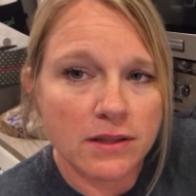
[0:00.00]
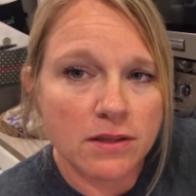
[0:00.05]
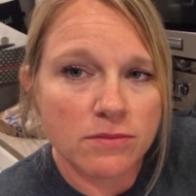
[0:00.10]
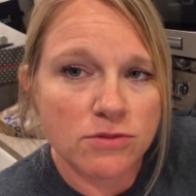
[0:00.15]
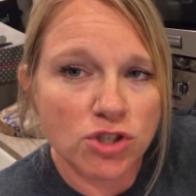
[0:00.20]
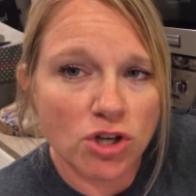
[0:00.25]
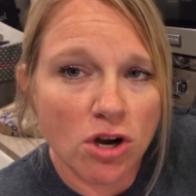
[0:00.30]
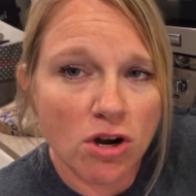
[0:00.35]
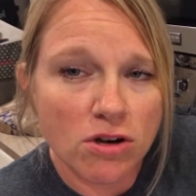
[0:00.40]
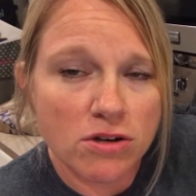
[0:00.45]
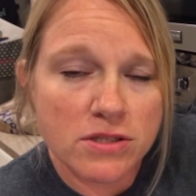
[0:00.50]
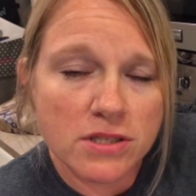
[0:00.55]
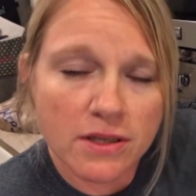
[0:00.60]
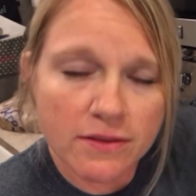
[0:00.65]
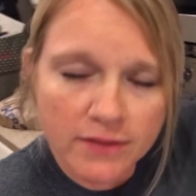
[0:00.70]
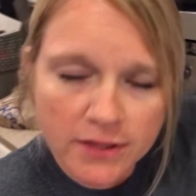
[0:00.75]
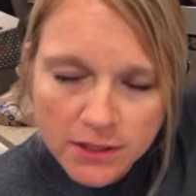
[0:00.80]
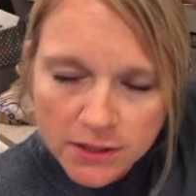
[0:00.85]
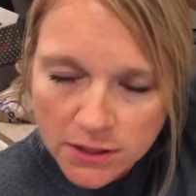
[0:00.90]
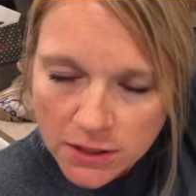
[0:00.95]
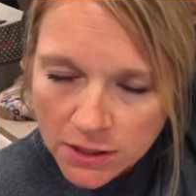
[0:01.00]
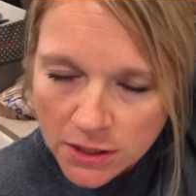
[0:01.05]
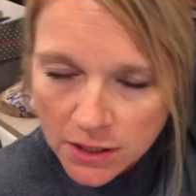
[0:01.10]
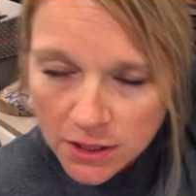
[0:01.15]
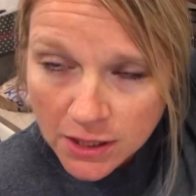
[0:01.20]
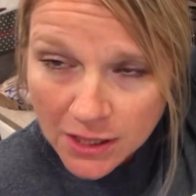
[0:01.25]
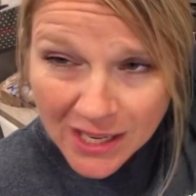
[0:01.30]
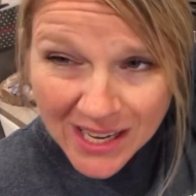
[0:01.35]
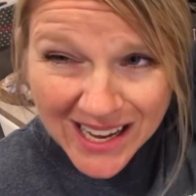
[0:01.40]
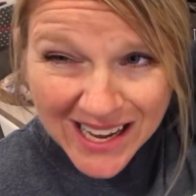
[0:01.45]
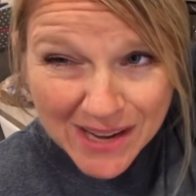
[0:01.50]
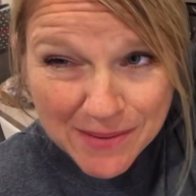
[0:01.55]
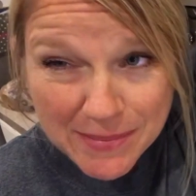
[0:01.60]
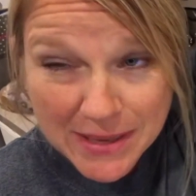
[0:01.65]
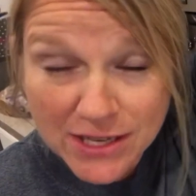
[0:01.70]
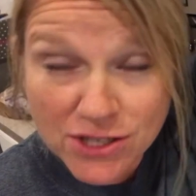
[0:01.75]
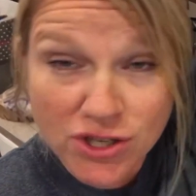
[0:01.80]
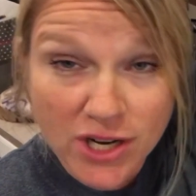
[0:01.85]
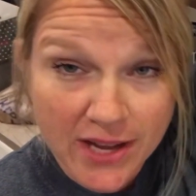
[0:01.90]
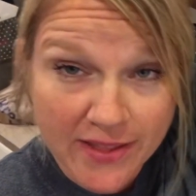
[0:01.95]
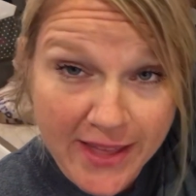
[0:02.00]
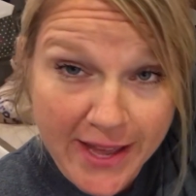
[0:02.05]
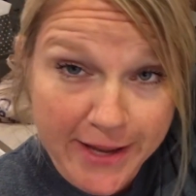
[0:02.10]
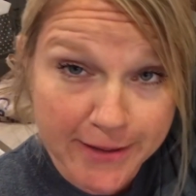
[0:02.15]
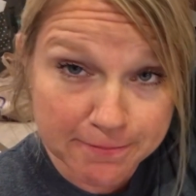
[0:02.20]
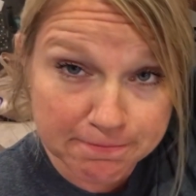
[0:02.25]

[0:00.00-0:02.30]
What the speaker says: jars of it. I may try that.